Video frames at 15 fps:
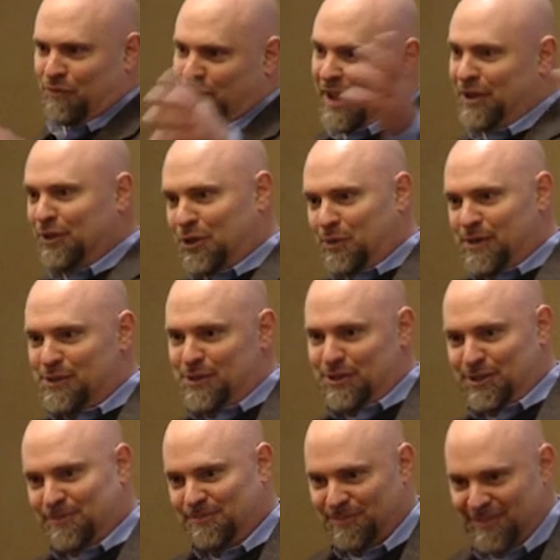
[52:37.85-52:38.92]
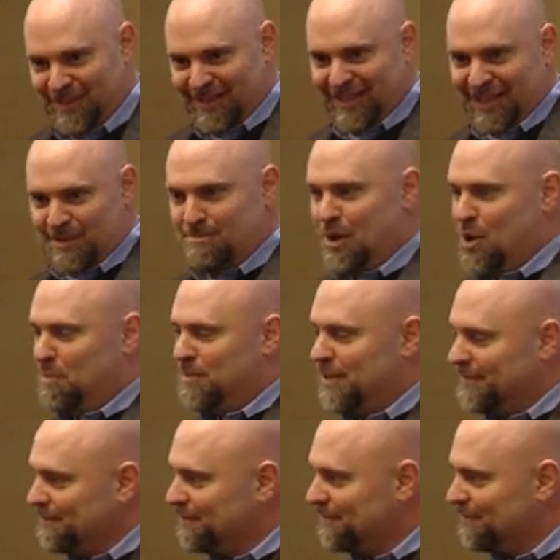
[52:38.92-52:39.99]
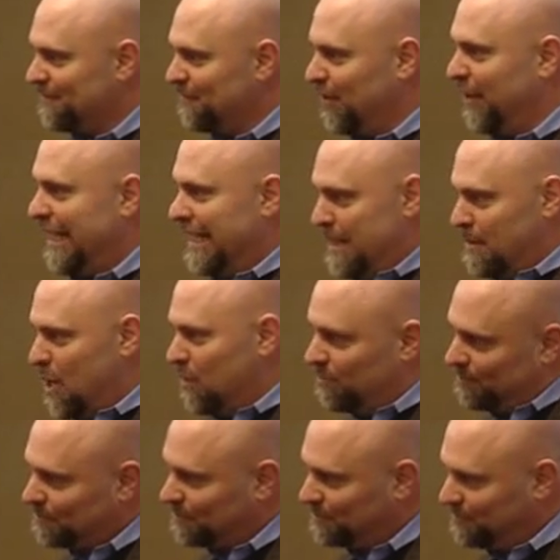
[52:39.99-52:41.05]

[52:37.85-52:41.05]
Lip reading: failed a quiz or two. You moped, very emo.